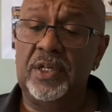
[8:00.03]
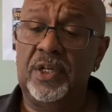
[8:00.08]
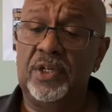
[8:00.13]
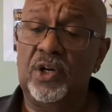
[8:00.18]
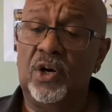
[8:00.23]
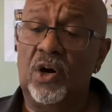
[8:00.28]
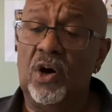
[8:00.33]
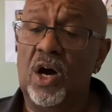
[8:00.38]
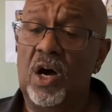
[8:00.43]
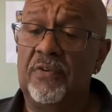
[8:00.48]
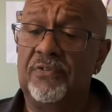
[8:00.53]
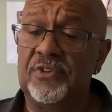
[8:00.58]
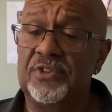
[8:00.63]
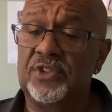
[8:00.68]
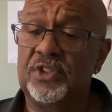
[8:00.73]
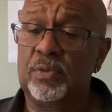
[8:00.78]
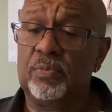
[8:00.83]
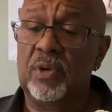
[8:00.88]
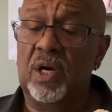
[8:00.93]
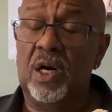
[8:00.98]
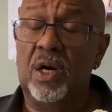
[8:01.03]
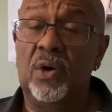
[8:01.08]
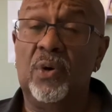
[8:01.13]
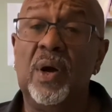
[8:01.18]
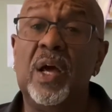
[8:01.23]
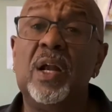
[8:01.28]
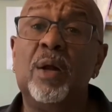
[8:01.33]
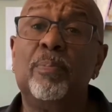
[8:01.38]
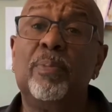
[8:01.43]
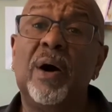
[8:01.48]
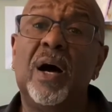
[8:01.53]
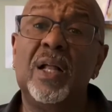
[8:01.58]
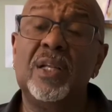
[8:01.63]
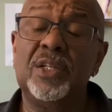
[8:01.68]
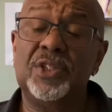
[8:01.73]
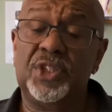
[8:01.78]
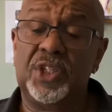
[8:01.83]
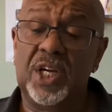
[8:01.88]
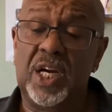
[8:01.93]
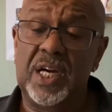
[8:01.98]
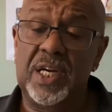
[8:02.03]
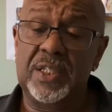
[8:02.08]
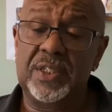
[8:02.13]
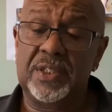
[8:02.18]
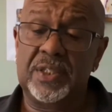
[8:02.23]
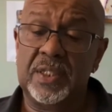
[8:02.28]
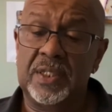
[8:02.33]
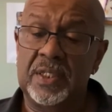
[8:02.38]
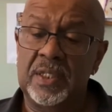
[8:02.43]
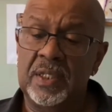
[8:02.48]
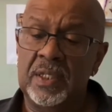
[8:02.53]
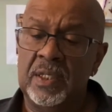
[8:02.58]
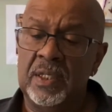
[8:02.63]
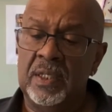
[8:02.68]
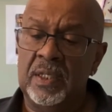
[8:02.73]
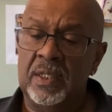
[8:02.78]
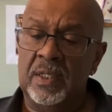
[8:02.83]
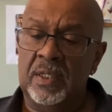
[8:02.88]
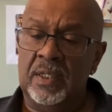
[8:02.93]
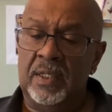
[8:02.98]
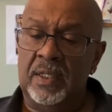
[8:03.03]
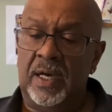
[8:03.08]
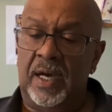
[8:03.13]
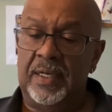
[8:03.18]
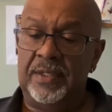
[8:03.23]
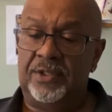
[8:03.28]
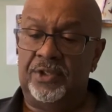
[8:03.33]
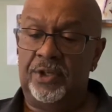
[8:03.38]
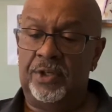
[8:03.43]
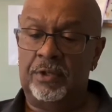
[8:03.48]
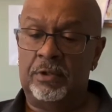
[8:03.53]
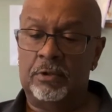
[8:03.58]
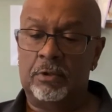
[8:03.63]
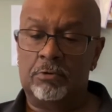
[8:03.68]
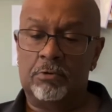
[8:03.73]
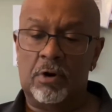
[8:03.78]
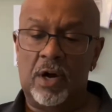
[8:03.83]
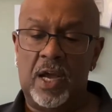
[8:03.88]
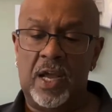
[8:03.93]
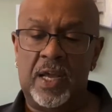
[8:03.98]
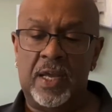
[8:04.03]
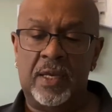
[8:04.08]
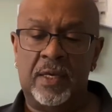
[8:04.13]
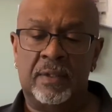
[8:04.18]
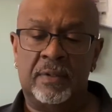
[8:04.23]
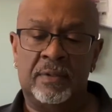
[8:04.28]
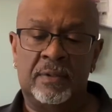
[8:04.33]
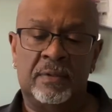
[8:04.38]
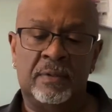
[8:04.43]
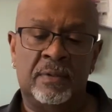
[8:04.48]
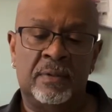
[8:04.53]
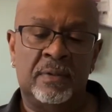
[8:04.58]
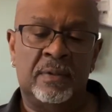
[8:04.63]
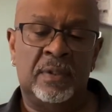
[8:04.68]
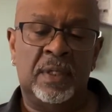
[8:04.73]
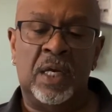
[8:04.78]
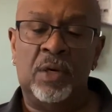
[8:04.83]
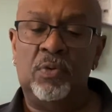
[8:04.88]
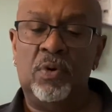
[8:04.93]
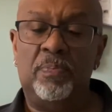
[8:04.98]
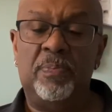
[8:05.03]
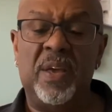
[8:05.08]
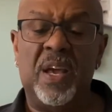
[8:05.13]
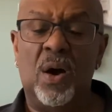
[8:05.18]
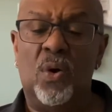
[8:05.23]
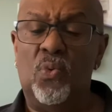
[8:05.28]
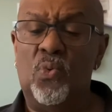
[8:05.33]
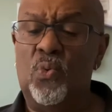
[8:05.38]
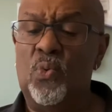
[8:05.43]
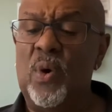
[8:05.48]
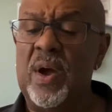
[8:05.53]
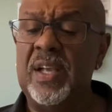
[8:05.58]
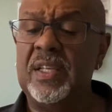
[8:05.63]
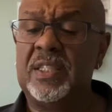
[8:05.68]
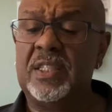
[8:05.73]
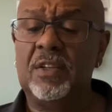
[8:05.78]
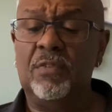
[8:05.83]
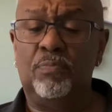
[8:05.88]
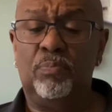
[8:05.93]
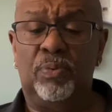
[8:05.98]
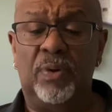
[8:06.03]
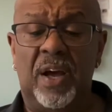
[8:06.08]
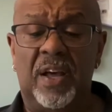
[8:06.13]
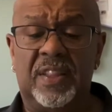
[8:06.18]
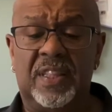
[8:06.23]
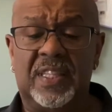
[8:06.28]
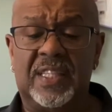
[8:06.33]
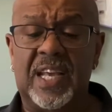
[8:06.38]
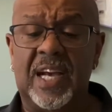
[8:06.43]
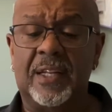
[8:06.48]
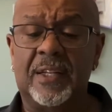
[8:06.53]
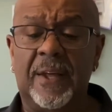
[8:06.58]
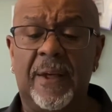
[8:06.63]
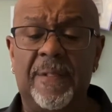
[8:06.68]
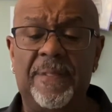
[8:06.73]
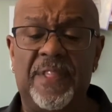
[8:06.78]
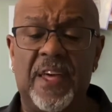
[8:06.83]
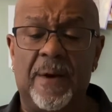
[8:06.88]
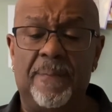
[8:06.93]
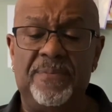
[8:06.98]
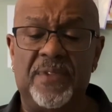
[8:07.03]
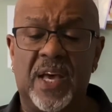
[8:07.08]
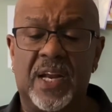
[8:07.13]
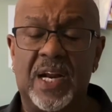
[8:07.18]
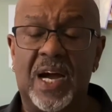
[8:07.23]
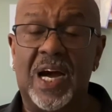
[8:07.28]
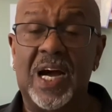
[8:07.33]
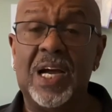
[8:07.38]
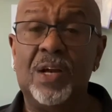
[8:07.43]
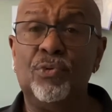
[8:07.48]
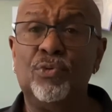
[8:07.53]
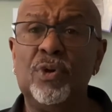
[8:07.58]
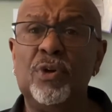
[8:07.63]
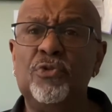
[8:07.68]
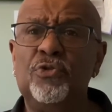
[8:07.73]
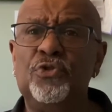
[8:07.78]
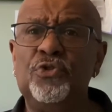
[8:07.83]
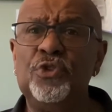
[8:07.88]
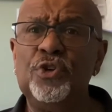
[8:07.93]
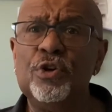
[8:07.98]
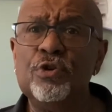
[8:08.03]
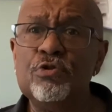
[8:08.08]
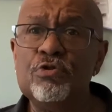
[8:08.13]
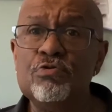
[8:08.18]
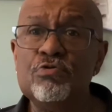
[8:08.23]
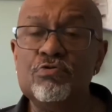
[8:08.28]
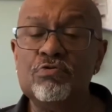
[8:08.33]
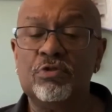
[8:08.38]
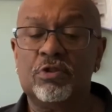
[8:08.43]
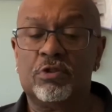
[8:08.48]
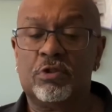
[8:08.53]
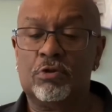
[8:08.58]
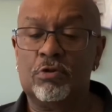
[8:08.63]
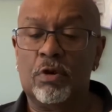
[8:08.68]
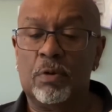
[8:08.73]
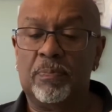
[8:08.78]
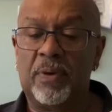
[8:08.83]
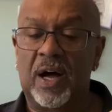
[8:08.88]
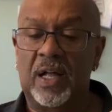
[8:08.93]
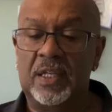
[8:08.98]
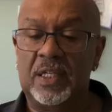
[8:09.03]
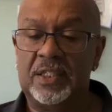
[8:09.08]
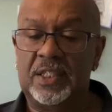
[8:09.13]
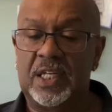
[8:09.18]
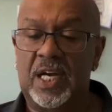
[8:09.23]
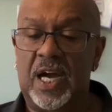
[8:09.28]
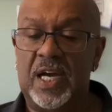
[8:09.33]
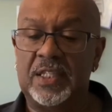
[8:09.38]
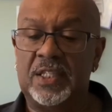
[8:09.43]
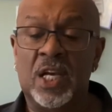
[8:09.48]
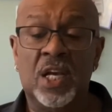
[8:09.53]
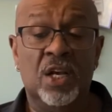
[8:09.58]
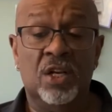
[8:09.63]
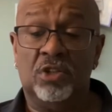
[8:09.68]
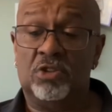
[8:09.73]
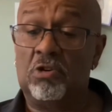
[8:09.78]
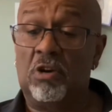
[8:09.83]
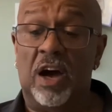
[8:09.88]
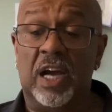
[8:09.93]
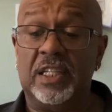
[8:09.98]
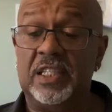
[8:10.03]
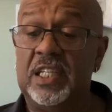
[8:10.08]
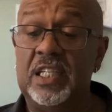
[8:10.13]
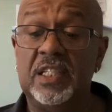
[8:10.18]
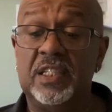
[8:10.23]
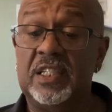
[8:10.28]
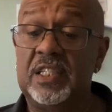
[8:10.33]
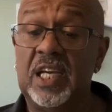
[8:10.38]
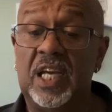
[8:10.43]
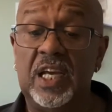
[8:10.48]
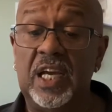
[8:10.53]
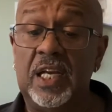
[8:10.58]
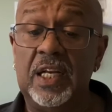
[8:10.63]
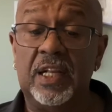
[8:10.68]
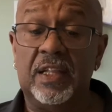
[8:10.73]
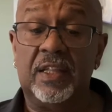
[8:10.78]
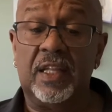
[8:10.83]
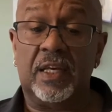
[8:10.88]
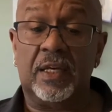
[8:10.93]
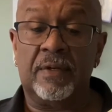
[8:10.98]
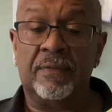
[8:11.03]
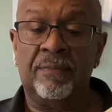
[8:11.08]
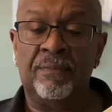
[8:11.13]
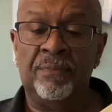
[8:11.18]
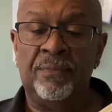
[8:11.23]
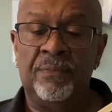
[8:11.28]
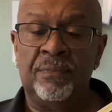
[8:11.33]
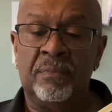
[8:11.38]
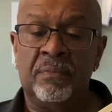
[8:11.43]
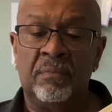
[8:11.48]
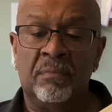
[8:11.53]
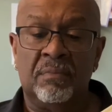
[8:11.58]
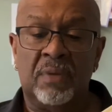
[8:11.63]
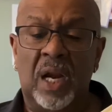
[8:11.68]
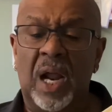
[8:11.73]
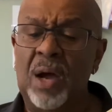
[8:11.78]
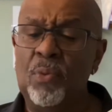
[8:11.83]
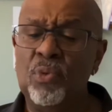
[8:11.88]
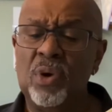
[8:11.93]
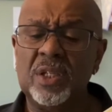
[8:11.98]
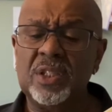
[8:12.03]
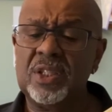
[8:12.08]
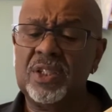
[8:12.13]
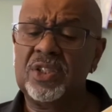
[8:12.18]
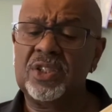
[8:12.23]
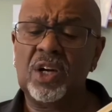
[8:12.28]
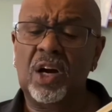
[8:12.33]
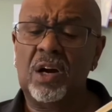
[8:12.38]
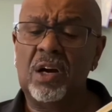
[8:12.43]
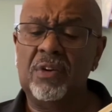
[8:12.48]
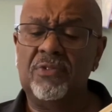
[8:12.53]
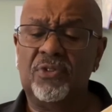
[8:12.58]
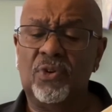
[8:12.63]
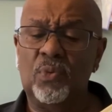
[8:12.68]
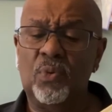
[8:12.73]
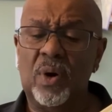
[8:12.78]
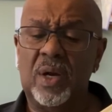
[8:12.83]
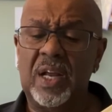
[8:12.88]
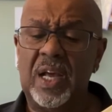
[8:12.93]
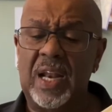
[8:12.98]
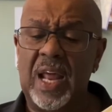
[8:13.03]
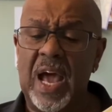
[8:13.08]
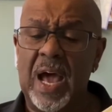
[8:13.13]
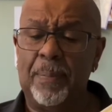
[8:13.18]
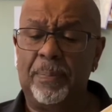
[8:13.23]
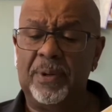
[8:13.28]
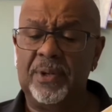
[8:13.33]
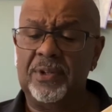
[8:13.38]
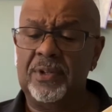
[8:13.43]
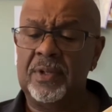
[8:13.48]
her office tomorrow and apologize. I turned away. It would be a waste of breath telling them that I refuse to apologize, so I didn't say anything. But I wasn't sorry for what had happened.